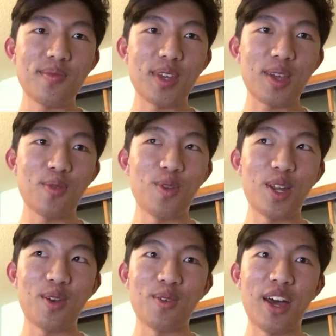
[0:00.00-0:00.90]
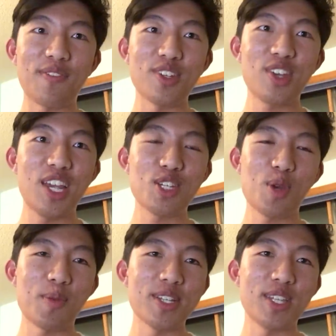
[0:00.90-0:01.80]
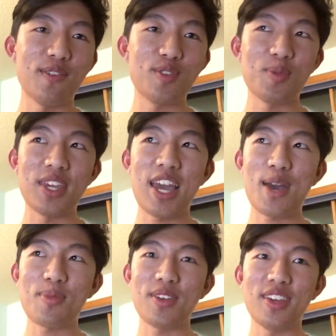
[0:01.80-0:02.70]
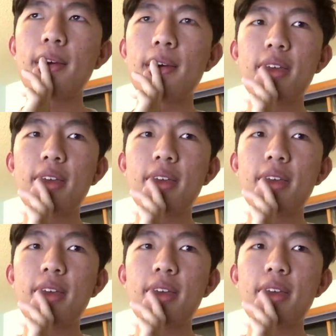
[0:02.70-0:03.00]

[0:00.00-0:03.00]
like what I will have to change about myself to be happy.